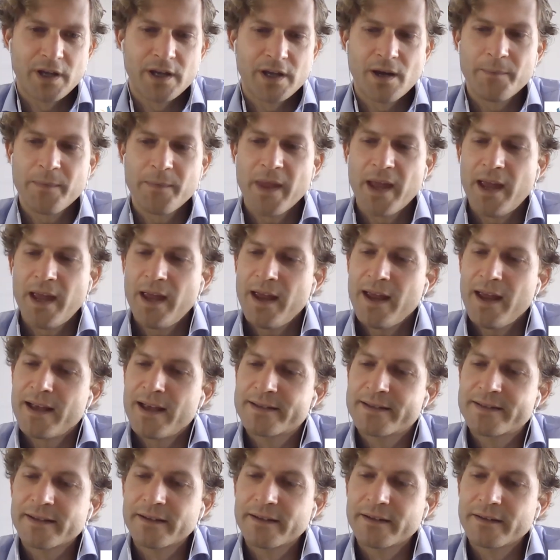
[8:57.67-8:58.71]
Yeah,
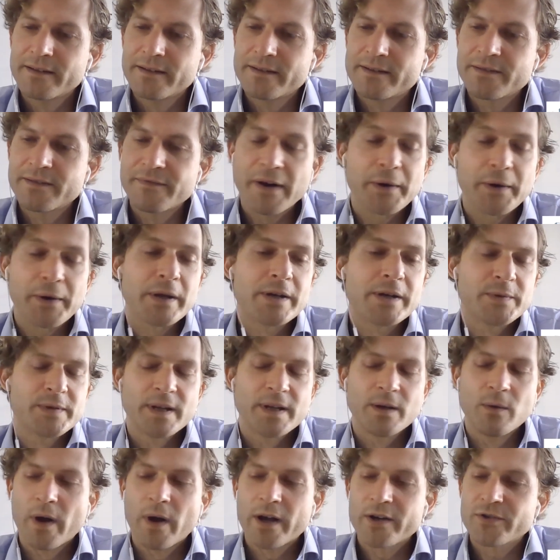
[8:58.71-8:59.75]
it's a very
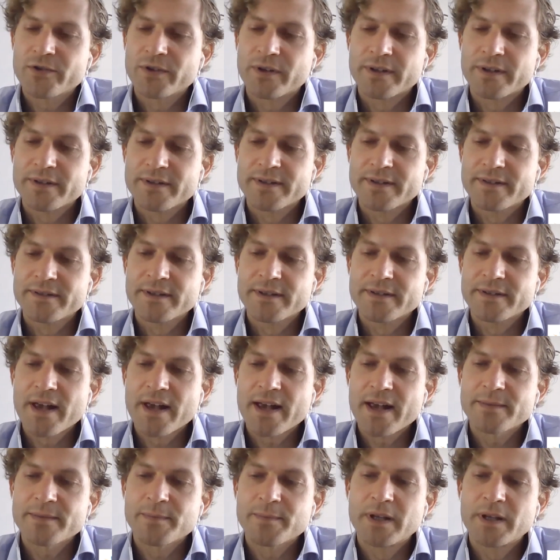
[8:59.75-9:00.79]
interesting question. This
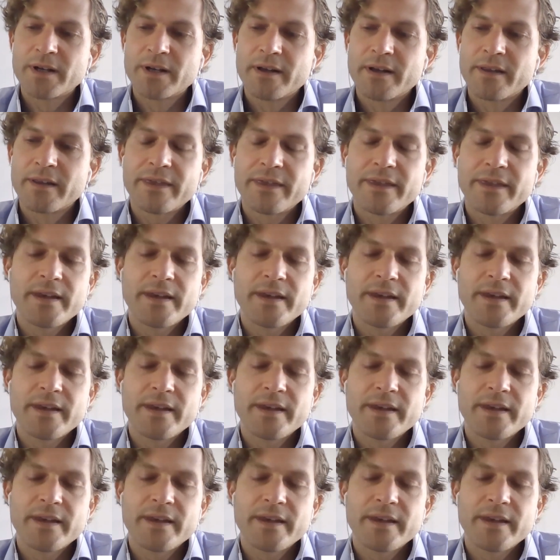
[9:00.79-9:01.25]
has been a